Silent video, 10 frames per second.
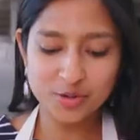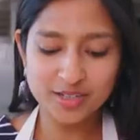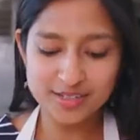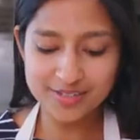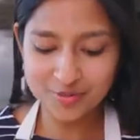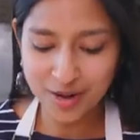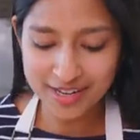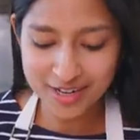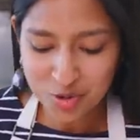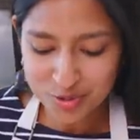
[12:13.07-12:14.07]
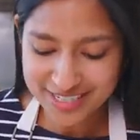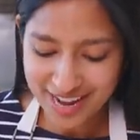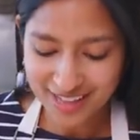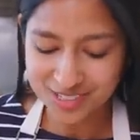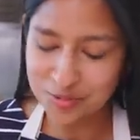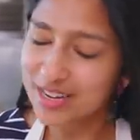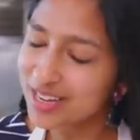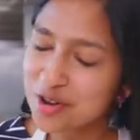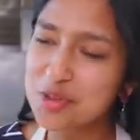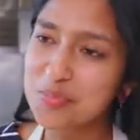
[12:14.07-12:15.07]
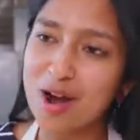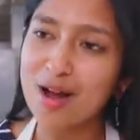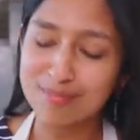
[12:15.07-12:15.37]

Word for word: to go to a ready to go to a dance, ready to go to the